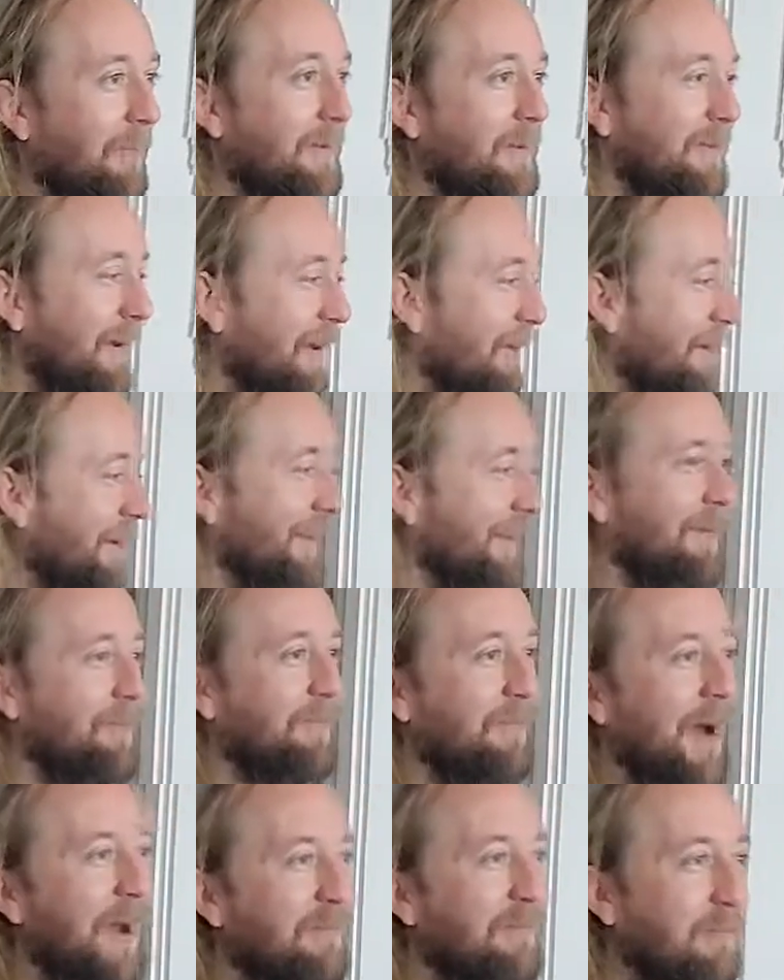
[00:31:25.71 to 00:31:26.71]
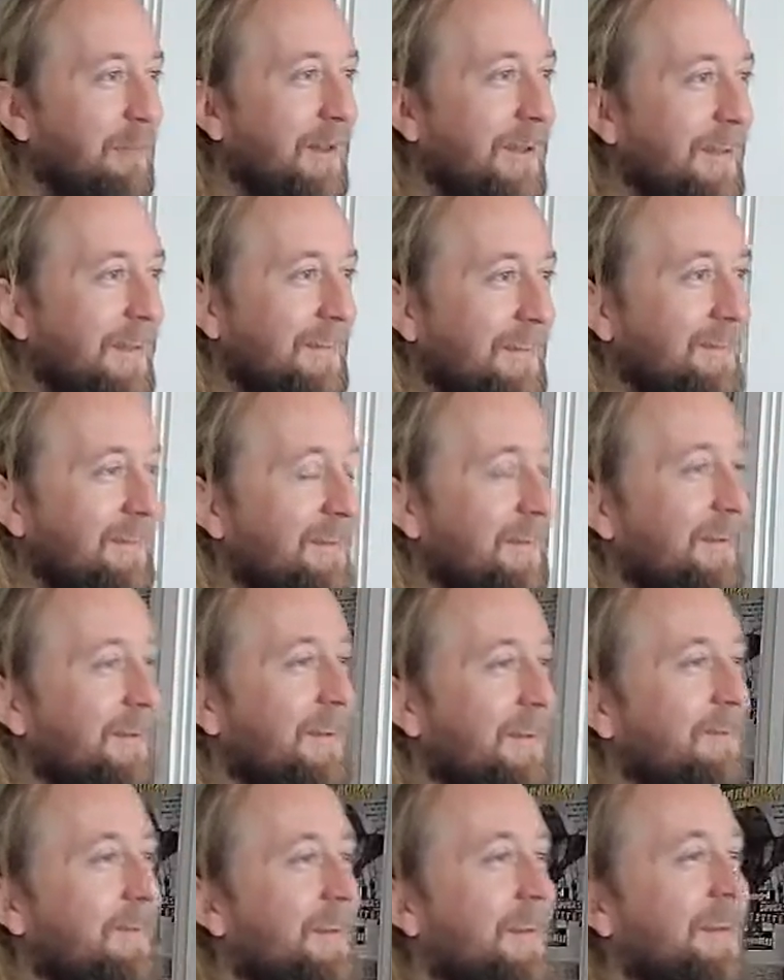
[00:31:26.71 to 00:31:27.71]
I'm just trying to make it like 5 minutes. You know
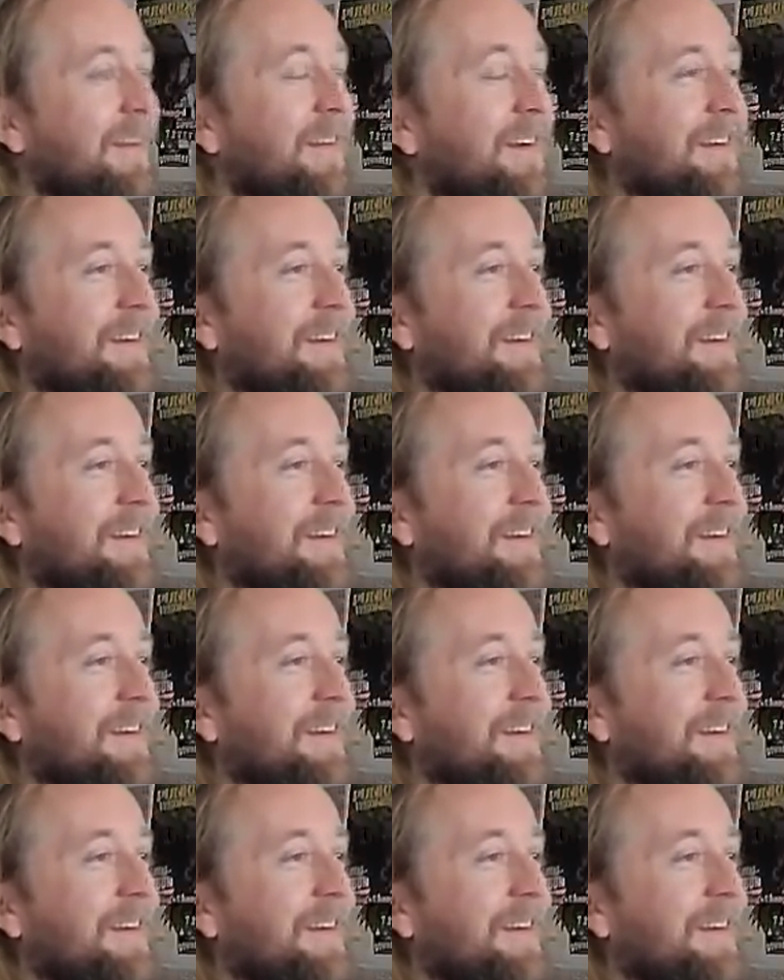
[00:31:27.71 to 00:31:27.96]
what I mean? Like,